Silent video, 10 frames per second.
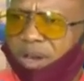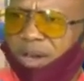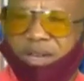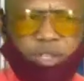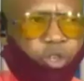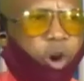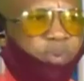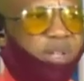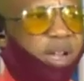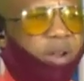and the
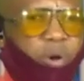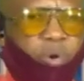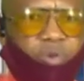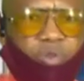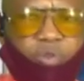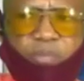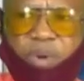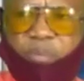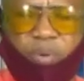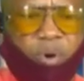shops are closed,
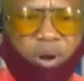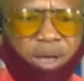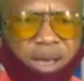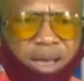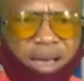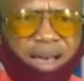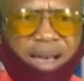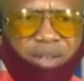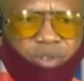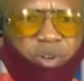people
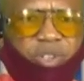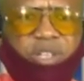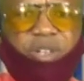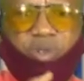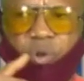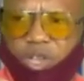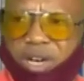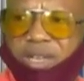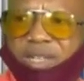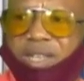are just in
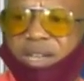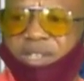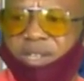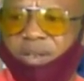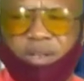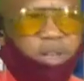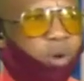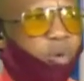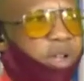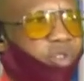social distancing in
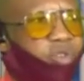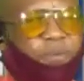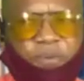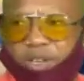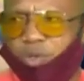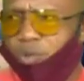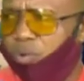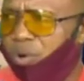a way suffering too,